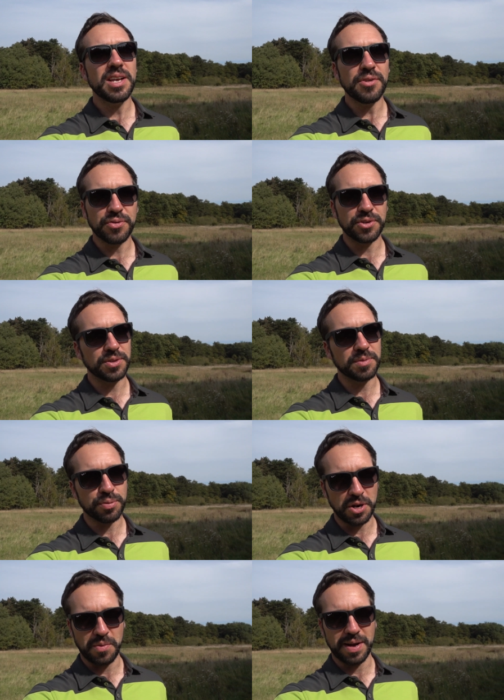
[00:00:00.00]
different
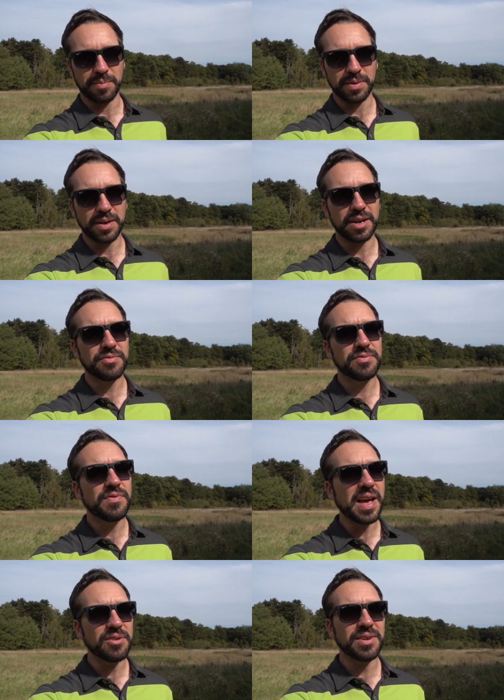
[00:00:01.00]
Pro-Am, a
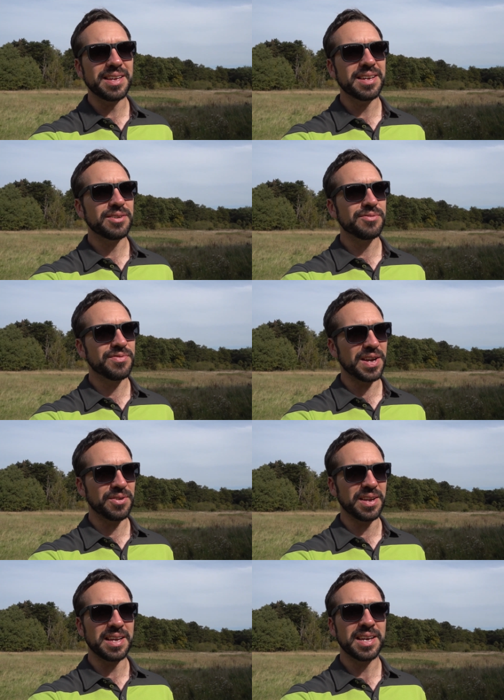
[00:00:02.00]
very,
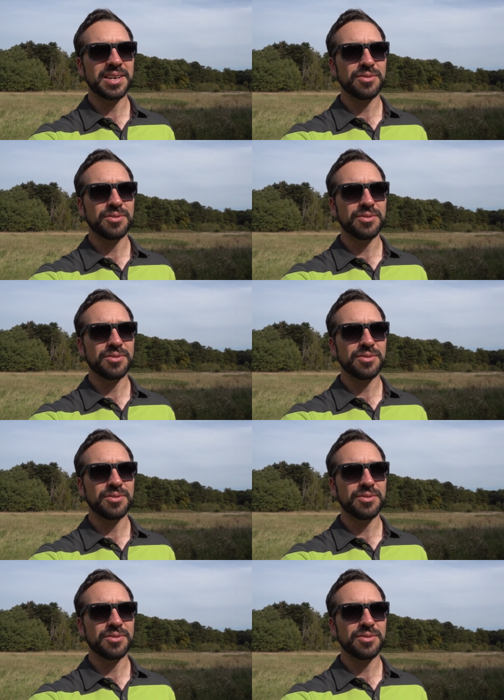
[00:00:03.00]
very,